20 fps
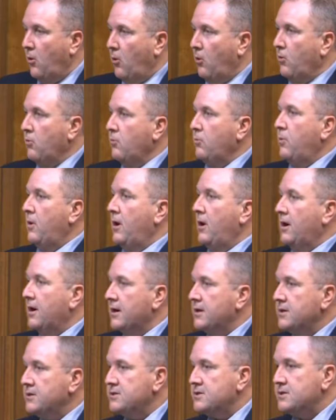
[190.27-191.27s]
or
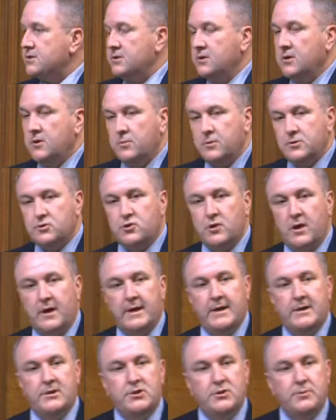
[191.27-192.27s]
worse, were
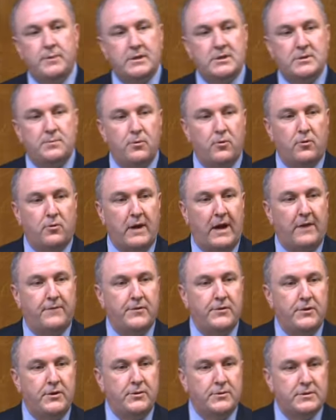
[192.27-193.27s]
trying to explore
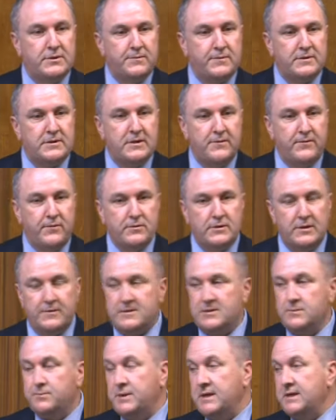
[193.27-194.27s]
avenues of civil
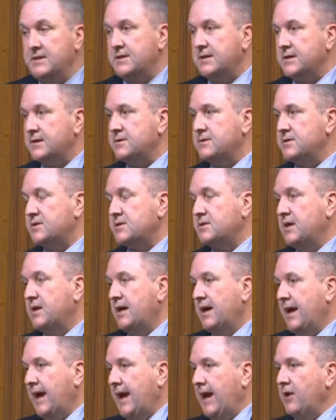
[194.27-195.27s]
disobedience
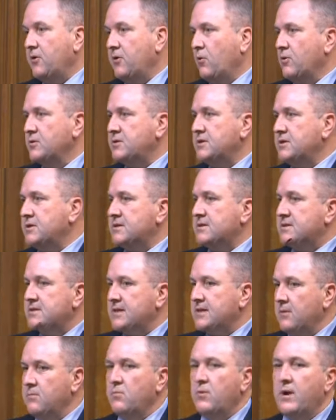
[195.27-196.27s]
in order to
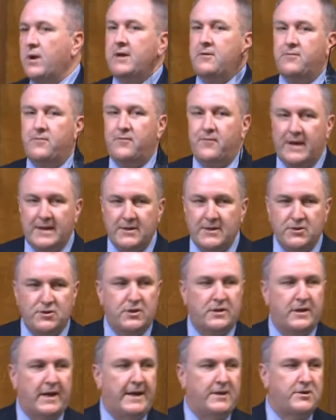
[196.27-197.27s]
some way
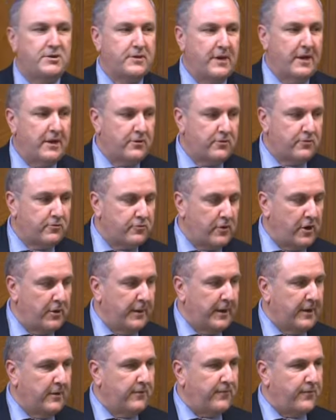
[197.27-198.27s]
ventilate their
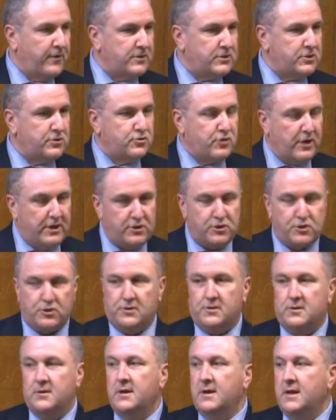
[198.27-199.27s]
growing
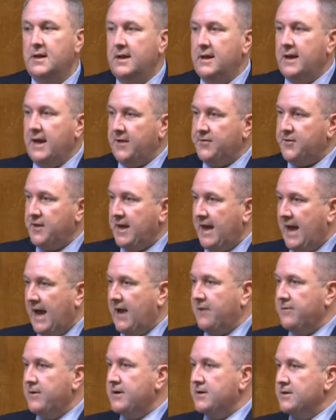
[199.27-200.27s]
frustration at the
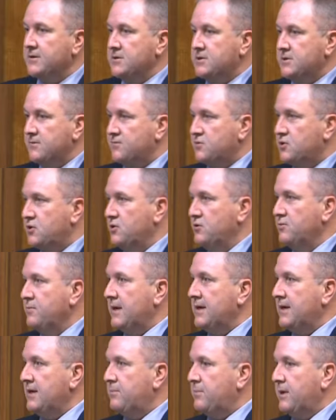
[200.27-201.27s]
arrogance of too
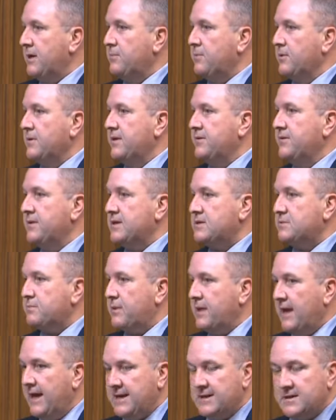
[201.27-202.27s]
many people in this
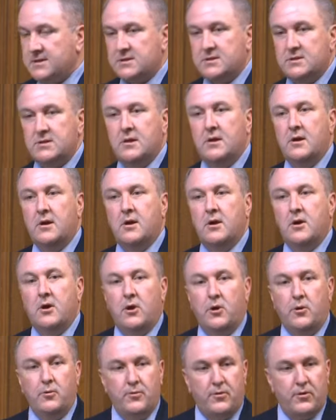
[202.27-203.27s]
place
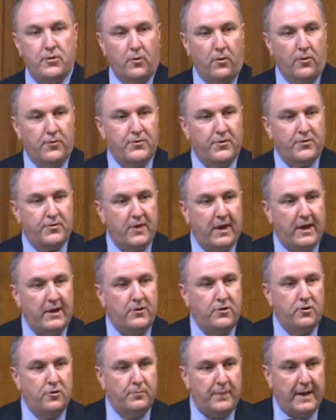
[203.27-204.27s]
who thought that they
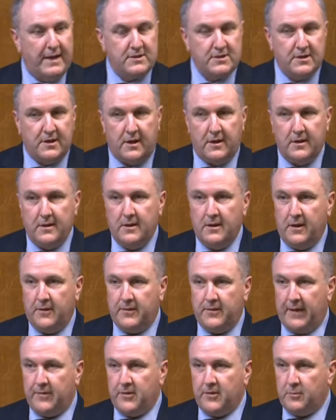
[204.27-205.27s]
knew better
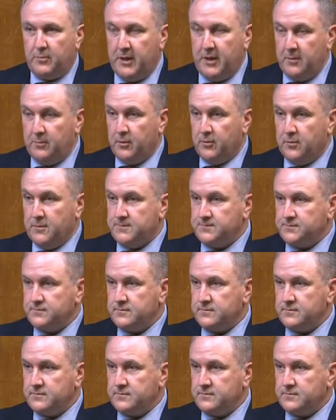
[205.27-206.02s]
than the people.